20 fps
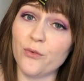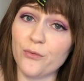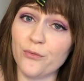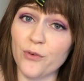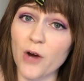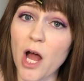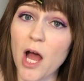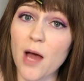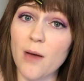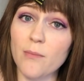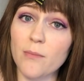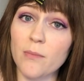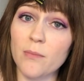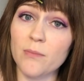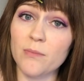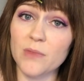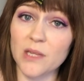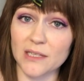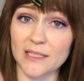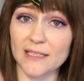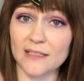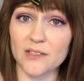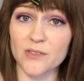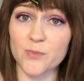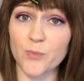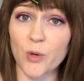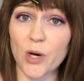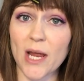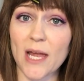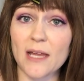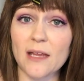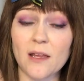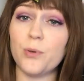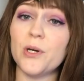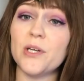from the little's brain,